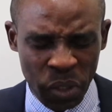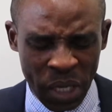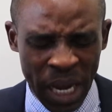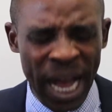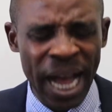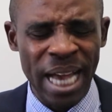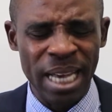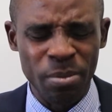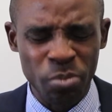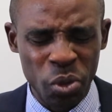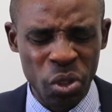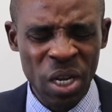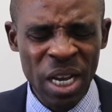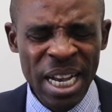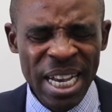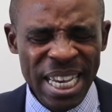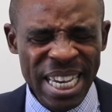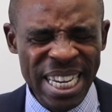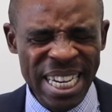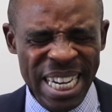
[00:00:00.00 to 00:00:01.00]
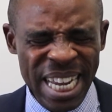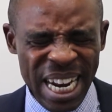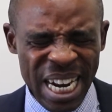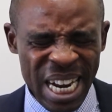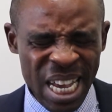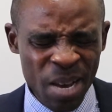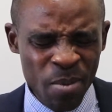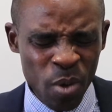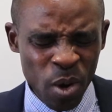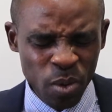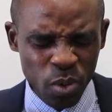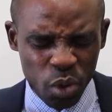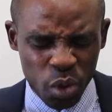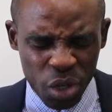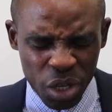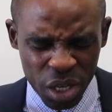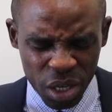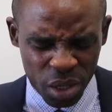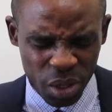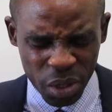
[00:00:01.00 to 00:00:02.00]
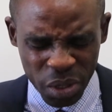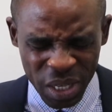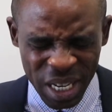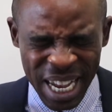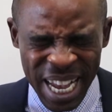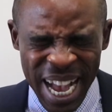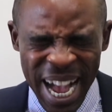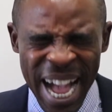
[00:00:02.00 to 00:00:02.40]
times in the name of Jesus